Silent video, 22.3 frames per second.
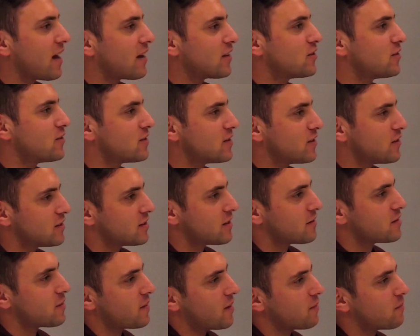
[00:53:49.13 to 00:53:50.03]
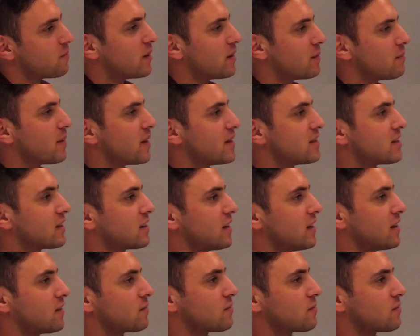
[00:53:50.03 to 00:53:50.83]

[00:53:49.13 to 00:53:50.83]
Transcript: I should use these off the top of my head. But basically...